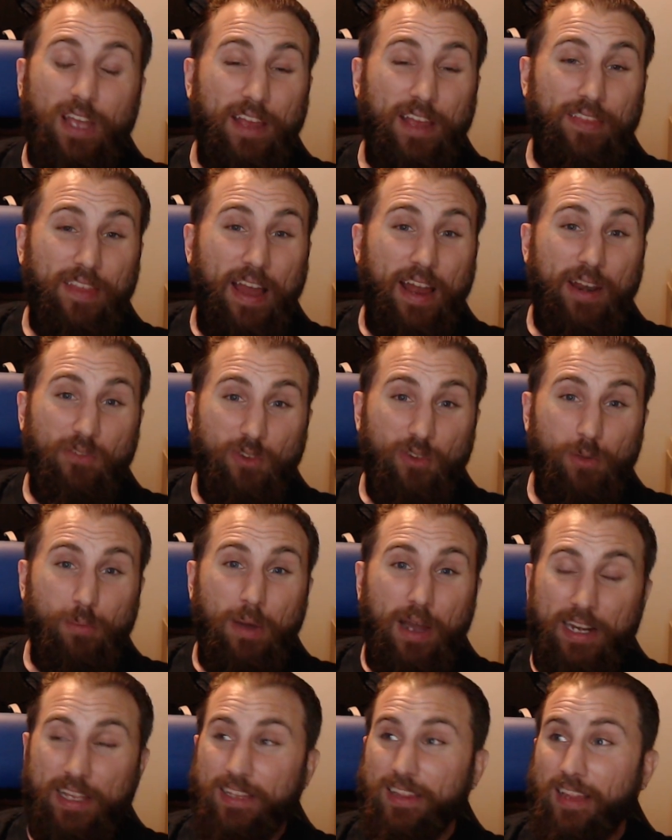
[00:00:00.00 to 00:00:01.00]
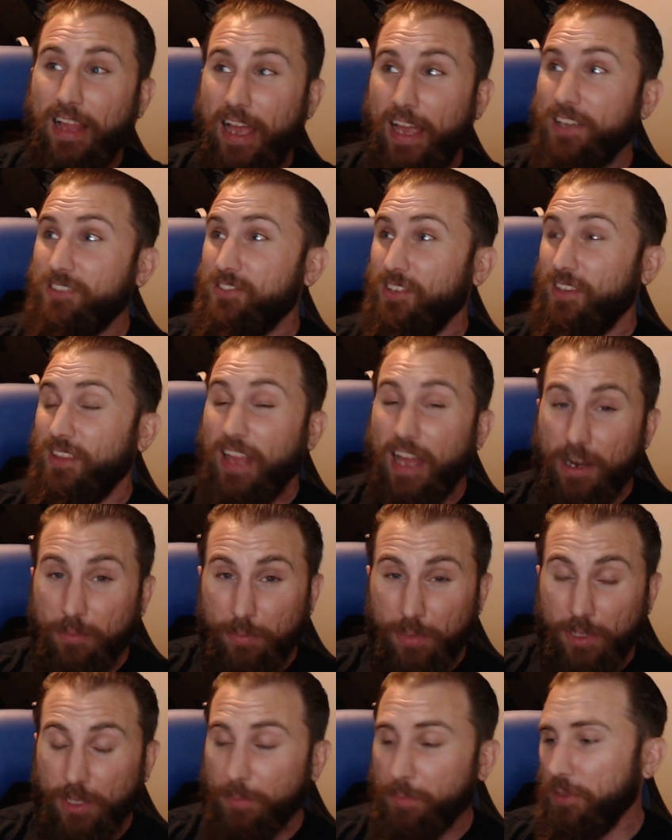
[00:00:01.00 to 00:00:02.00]
that not everybody likes, a lot
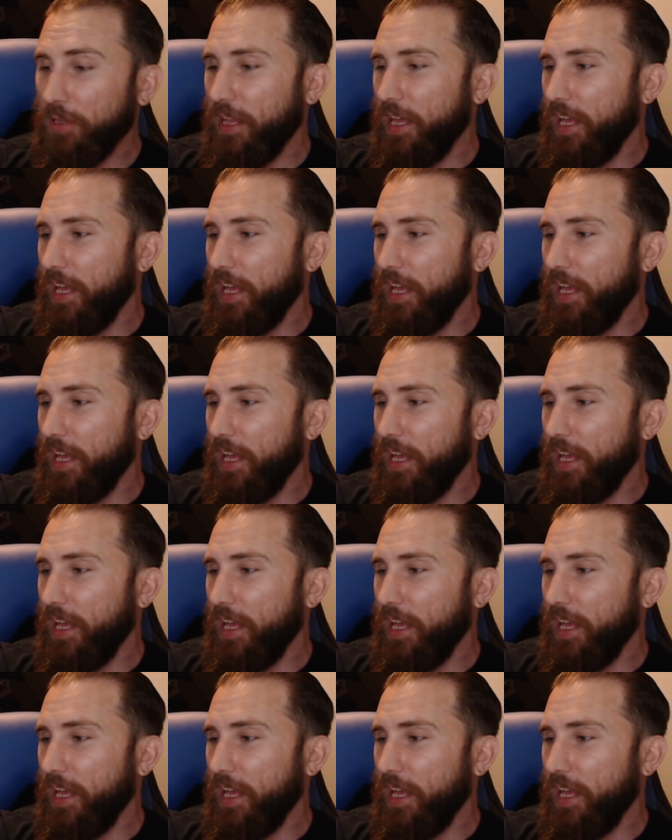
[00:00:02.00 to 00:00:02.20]
of people